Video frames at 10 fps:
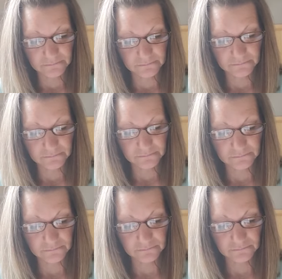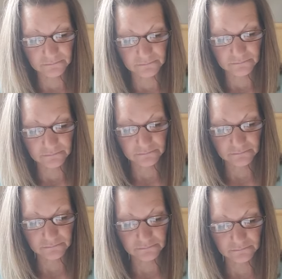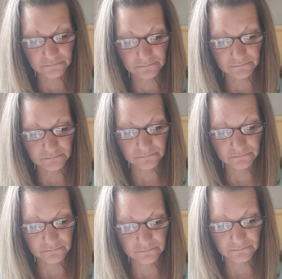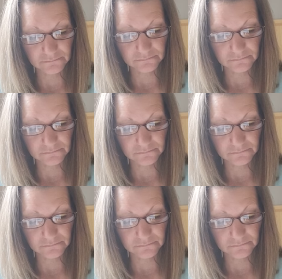[no speech]